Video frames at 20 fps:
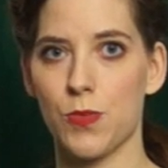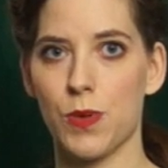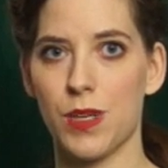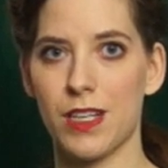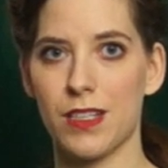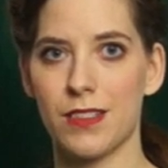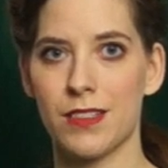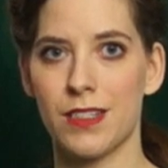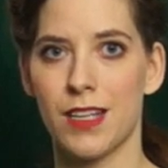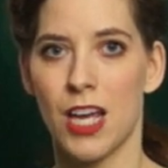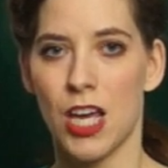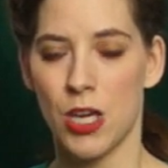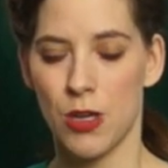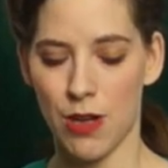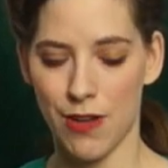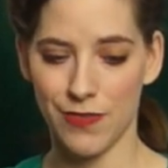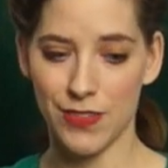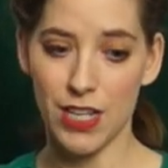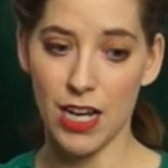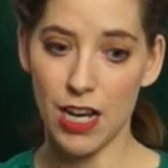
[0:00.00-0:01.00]
because you
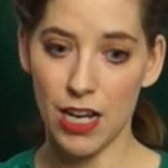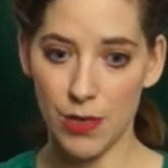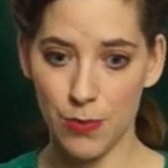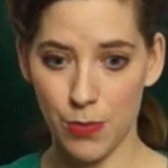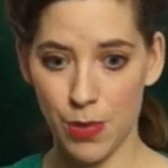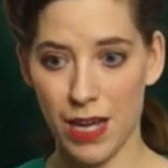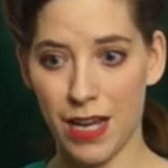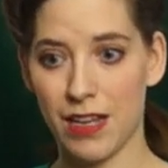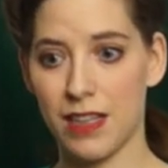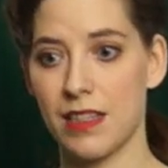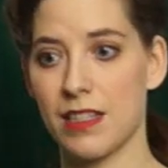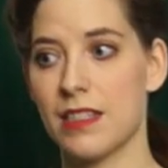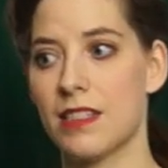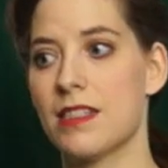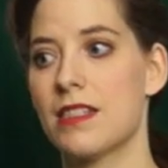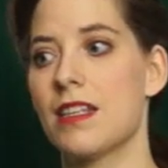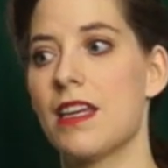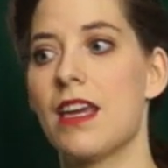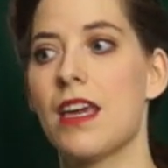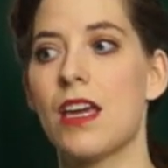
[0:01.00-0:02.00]
have to unpick the
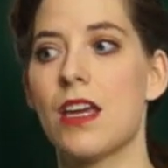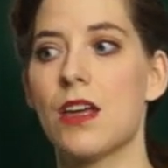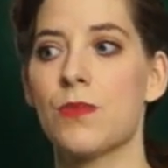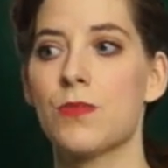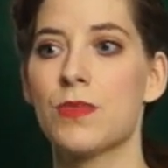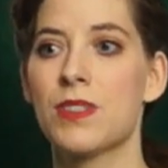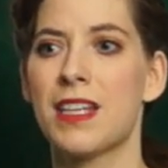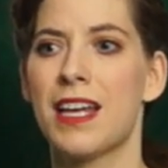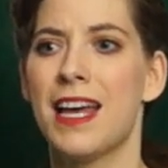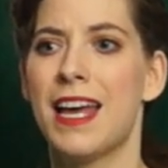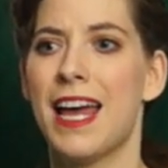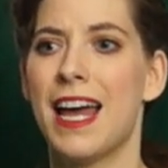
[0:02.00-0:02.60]
seams